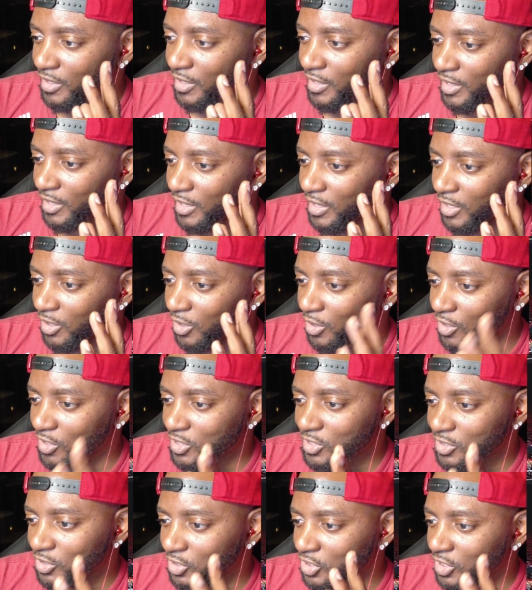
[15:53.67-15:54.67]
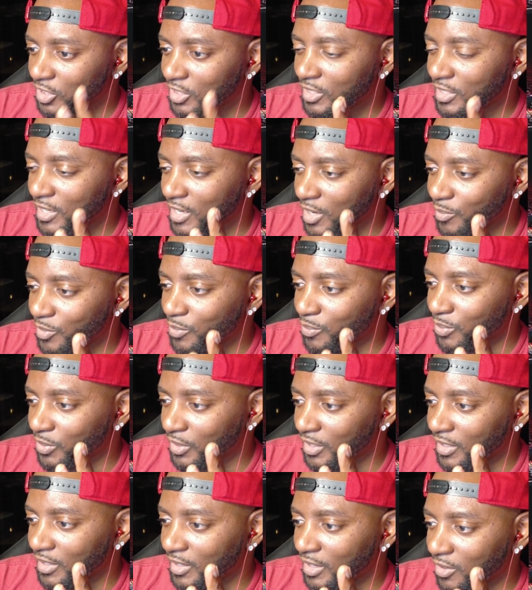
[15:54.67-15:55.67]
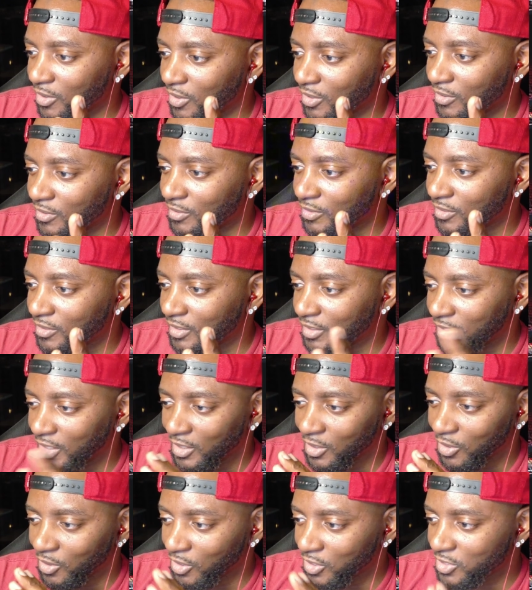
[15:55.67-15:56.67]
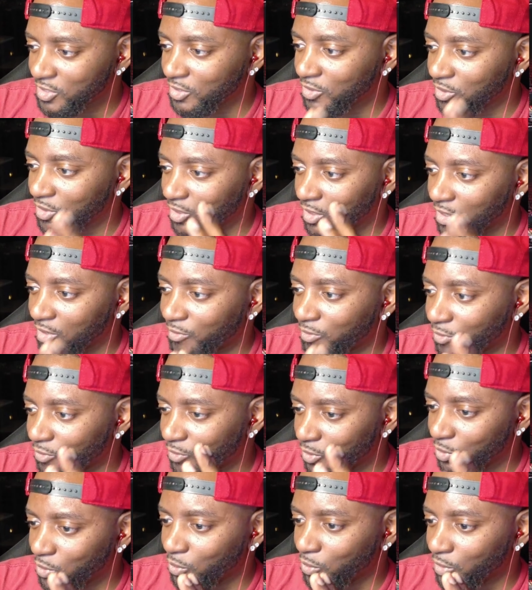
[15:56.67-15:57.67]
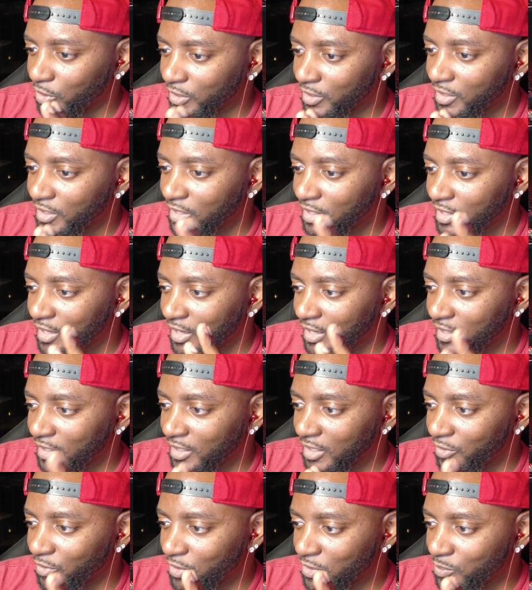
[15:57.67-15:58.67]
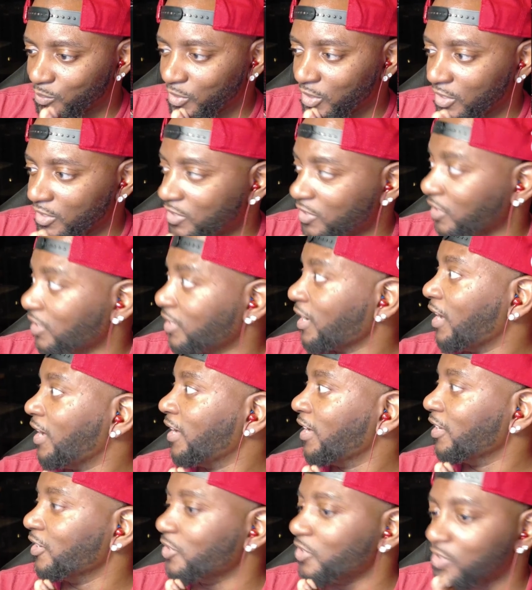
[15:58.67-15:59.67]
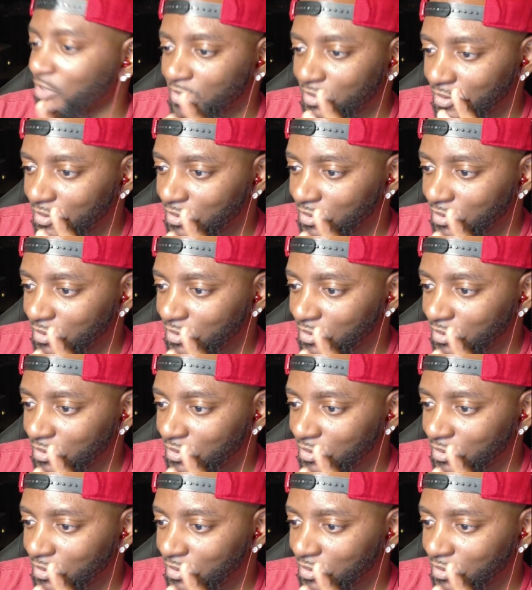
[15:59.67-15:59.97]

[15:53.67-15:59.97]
And Larson should not be playing at all. Get Larson off of the court and give his minutes to Kyle Anderson.